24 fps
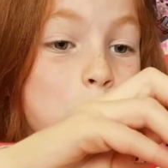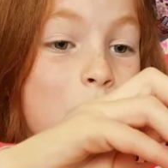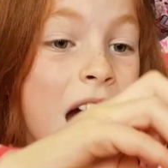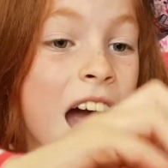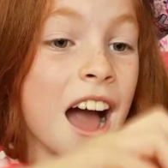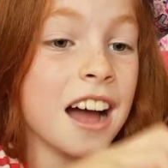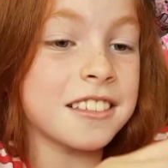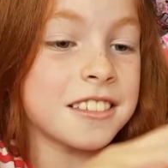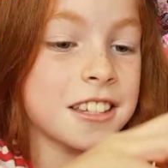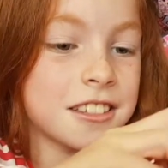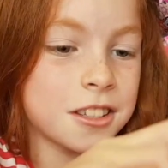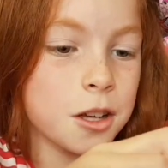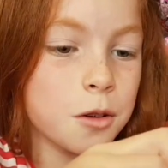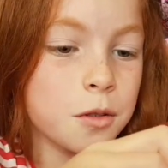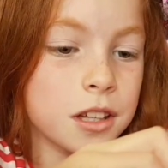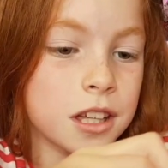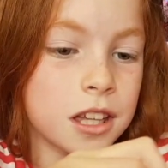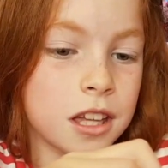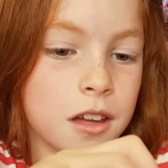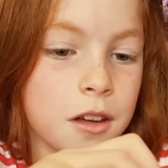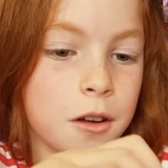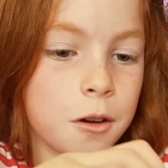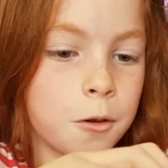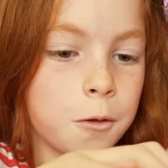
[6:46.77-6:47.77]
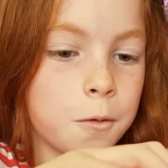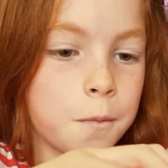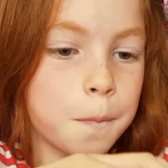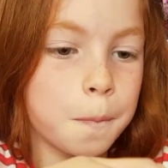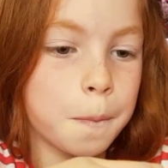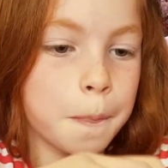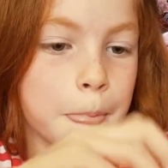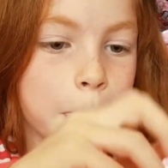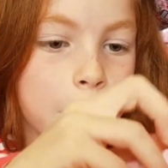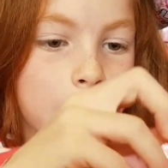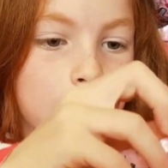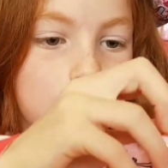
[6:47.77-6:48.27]
bags, they're so cute.
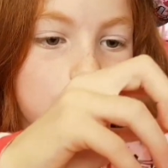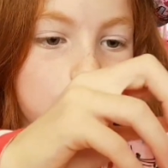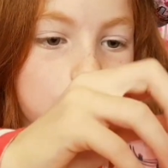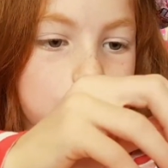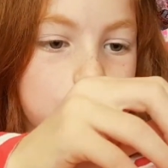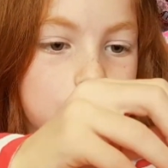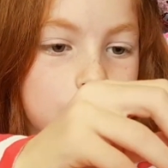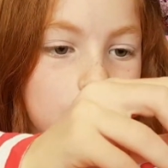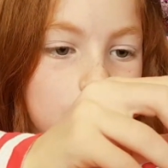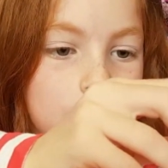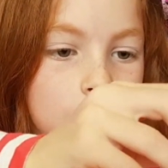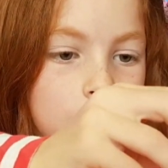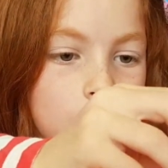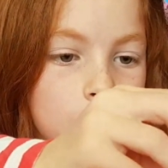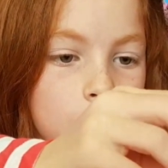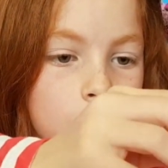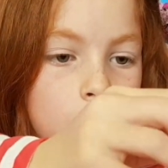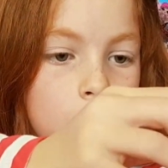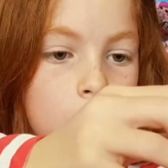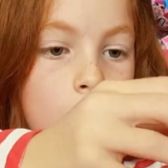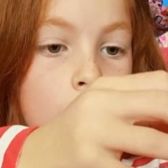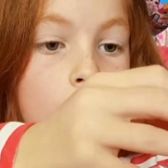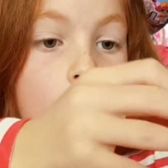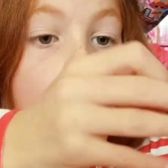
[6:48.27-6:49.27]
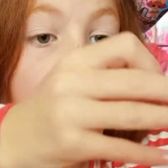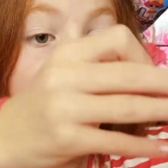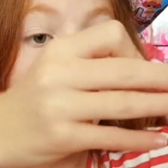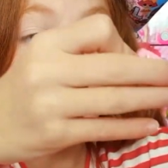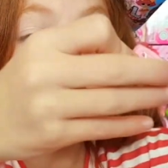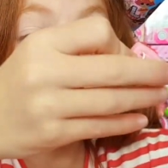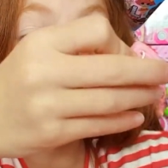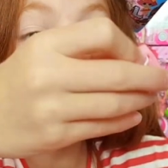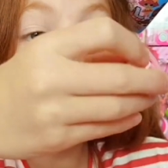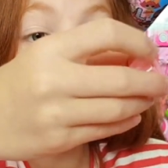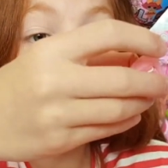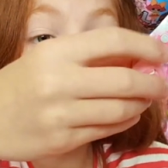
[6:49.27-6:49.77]
Wild style.
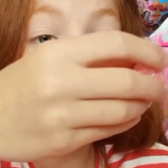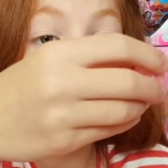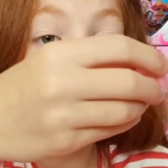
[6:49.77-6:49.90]
Ooh,